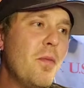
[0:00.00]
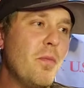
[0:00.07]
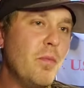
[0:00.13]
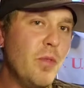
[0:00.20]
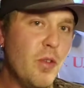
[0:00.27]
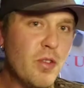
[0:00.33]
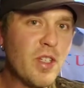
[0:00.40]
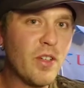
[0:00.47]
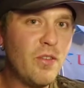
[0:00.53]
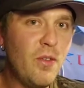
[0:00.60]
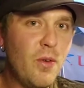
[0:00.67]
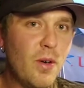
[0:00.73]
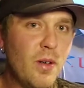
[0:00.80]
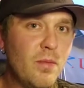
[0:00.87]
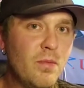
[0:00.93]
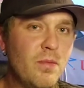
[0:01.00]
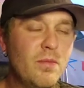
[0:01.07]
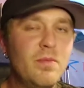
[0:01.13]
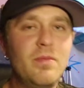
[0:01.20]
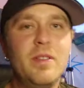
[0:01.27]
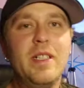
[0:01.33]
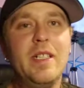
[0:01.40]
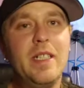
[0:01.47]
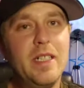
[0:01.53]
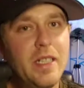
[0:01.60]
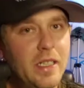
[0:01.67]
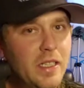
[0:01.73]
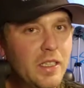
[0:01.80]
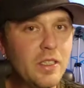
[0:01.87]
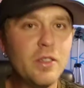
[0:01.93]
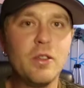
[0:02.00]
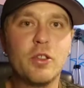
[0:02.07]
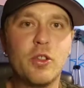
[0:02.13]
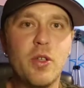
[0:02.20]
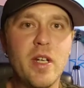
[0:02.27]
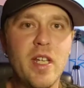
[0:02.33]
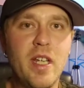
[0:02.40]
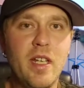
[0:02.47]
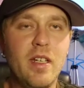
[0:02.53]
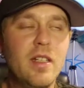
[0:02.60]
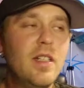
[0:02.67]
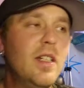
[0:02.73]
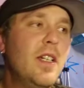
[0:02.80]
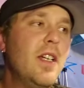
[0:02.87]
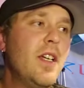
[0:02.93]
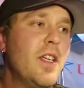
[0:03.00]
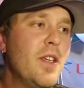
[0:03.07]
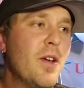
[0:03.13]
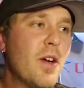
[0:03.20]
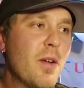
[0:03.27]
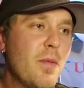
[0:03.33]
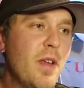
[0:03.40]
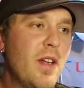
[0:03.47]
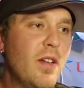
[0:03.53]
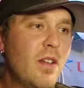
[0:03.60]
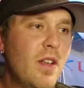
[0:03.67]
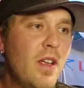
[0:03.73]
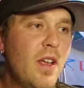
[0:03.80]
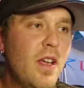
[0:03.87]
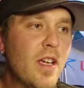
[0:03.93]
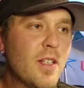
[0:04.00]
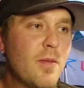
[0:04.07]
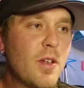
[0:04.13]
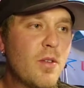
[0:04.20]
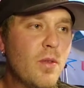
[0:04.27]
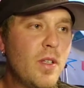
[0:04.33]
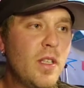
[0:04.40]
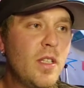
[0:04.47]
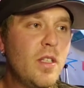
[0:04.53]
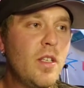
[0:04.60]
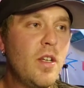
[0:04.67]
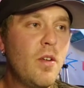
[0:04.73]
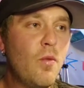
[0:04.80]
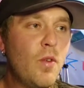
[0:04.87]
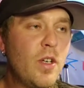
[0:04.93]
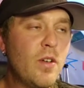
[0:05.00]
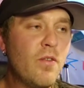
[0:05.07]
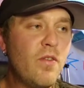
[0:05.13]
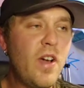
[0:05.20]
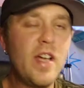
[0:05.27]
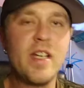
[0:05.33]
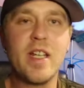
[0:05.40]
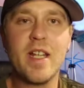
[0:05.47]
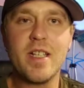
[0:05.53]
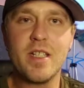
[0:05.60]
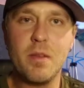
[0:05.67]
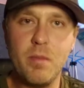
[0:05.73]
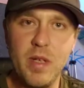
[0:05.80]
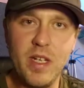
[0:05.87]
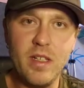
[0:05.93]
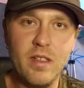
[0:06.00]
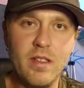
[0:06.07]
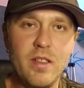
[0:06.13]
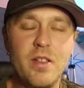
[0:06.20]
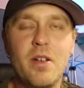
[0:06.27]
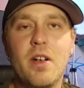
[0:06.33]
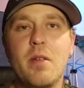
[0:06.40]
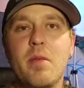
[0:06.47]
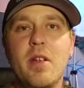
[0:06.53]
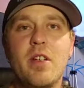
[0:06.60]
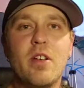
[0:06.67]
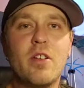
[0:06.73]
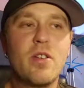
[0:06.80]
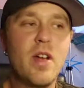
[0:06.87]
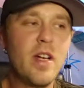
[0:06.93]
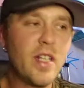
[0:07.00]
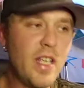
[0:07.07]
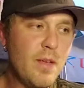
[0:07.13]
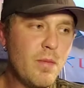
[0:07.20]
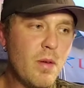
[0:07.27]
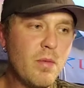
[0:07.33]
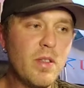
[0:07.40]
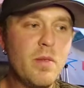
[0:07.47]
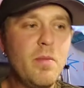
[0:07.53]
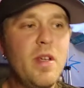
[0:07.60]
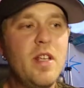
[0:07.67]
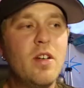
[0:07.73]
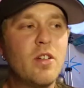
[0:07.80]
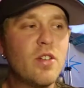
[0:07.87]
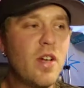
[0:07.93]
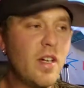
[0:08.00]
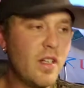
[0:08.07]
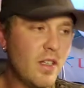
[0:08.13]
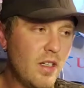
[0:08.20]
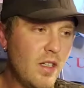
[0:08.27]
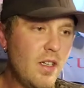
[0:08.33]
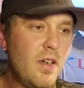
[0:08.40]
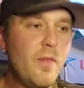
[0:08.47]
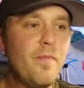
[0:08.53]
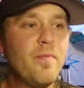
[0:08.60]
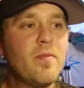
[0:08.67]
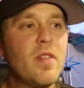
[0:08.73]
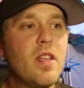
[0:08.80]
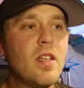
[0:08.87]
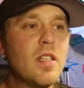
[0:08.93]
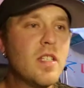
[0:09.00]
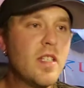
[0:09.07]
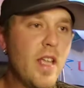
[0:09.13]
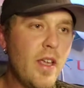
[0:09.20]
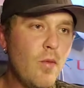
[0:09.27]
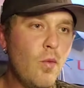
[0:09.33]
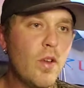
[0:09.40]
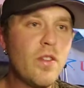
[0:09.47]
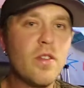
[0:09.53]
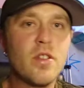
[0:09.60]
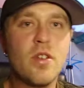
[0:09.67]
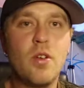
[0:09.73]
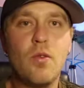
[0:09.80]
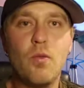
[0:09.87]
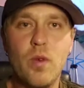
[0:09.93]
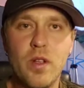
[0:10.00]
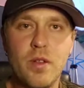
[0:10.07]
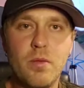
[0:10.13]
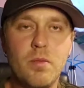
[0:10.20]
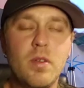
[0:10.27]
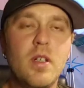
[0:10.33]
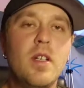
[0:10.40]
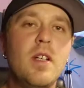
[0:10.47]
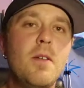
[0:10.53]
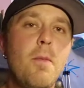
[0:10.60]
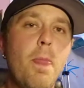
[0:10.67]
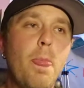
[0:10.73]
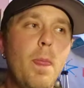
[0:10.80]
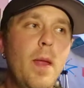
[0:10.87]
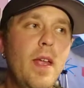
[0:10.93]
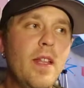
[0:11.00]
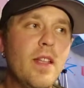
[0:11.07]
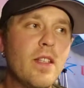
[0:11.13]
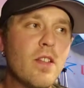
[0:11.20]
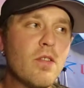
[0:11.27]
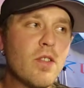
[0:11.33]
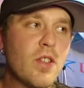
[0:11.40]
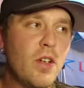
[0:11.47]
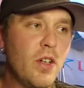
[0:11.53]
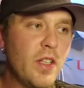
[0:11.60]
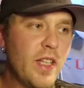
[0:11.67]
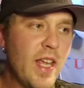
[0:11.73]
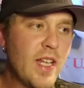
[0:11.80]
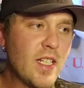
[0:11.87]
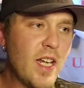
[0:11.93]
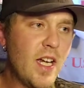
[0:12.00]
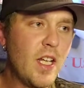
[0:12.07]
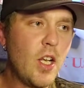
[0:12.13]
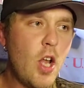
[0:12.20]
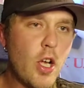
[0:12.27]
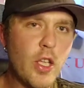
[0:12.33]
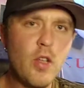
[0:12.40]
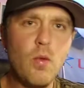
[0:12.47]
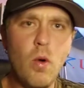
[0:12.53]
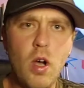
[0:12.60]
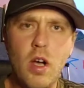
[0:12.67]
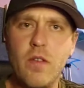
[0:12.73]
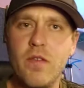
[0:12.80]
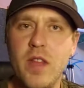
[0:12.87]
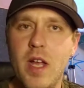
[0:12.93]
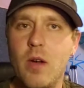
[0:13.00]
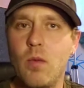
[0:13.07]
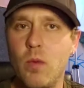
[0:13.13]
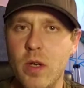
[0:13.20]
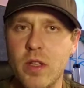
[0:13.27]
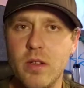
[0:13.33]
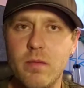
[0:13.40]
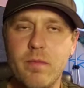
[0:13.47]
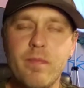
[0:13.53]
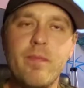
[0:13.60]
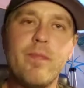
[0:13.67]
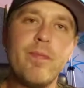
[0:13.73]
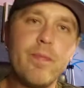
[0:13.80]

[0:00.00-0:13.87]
Music form, a little tricky. You know what I mean? Especially when you know when you're fighting against the beat. You know what I mean? You're trying to keep up with the beat or trying to stay with a certain rhythm, and those certain things kind of knock you off that rhythm.